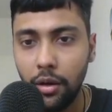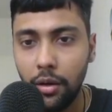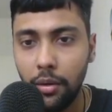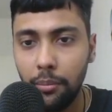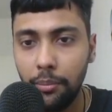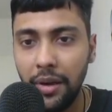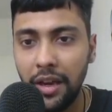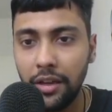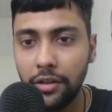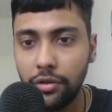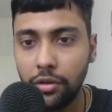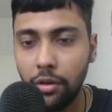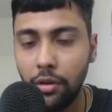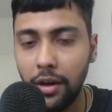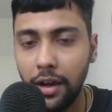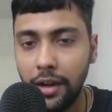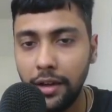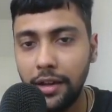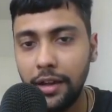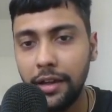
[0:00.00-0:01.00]
based on,
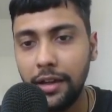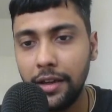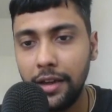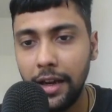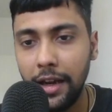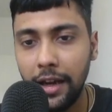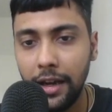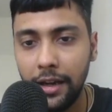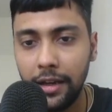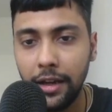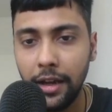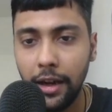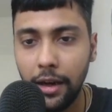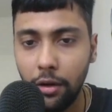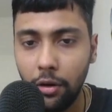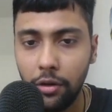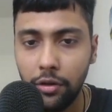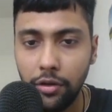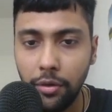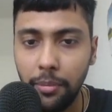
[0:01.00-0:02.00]
I think, date and
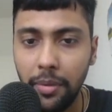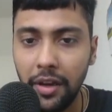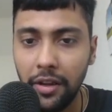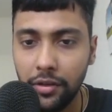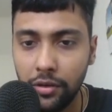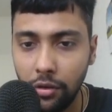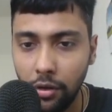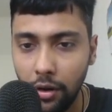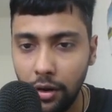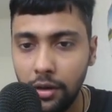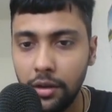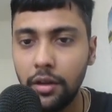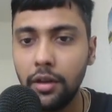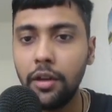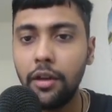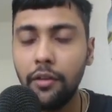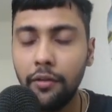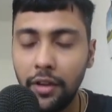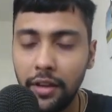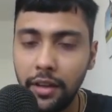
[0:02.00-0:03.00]
also based on
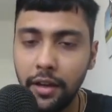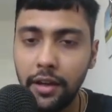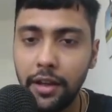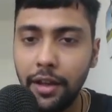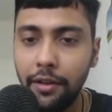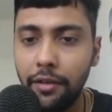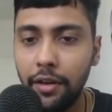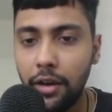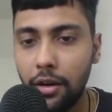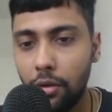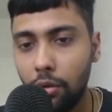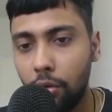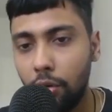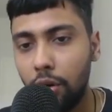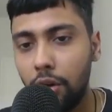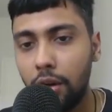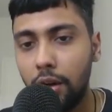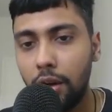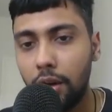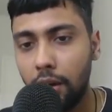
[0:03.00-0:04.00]
whether they were
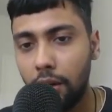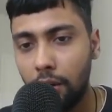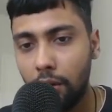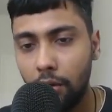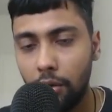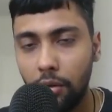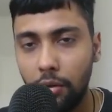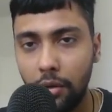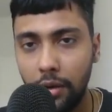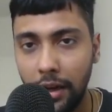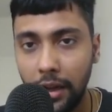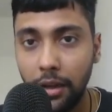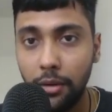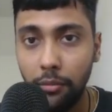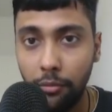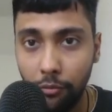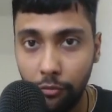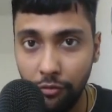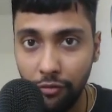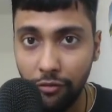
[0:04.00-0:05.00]
old, like
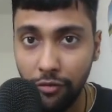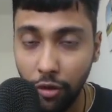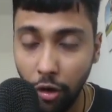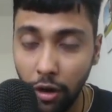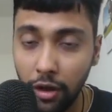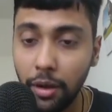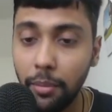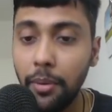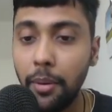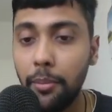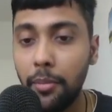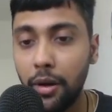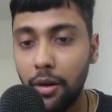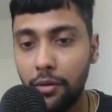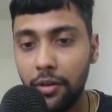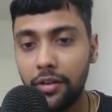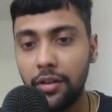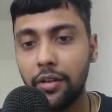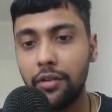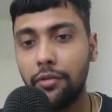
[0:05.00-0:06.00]
not a member
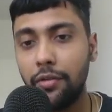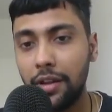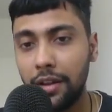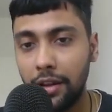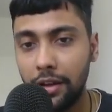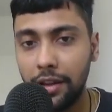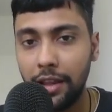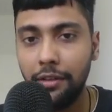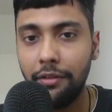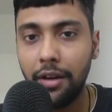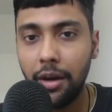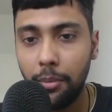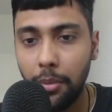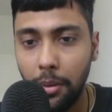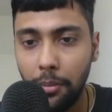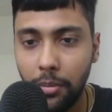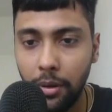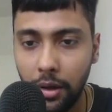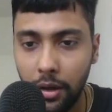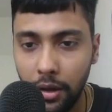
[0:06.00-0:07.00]
versus whether they were a
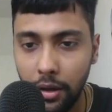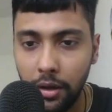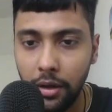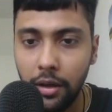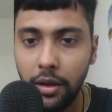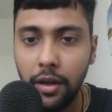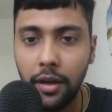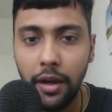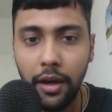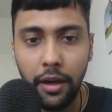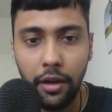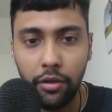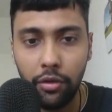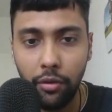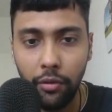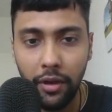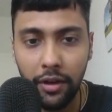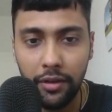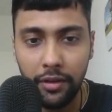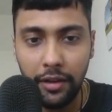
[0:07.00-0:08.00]
member. So
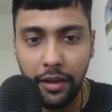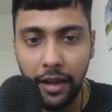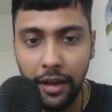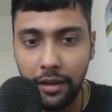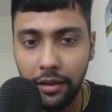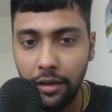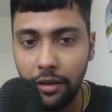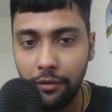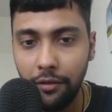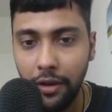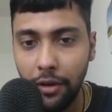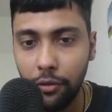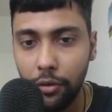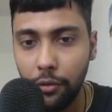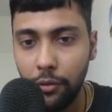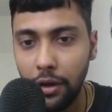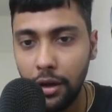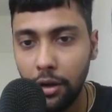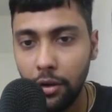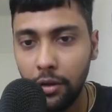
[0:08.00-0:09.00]
it's like we have to
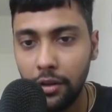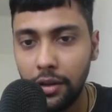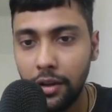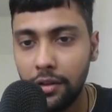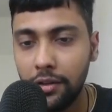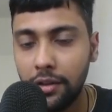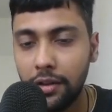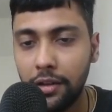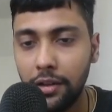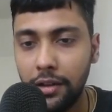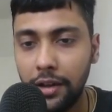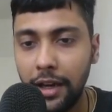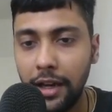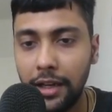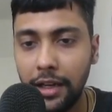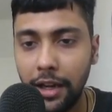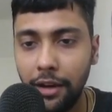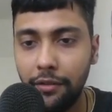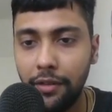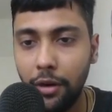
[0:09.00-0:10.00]
work on this
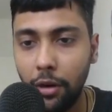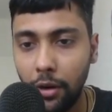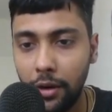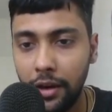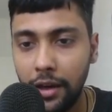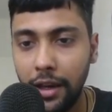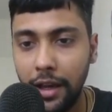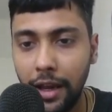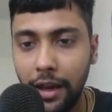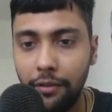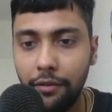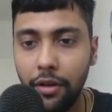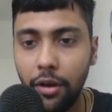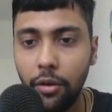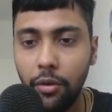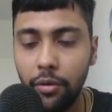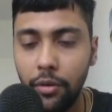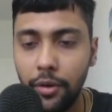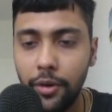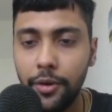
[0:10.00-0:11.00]
data we already have
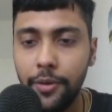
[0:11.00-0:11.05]
now.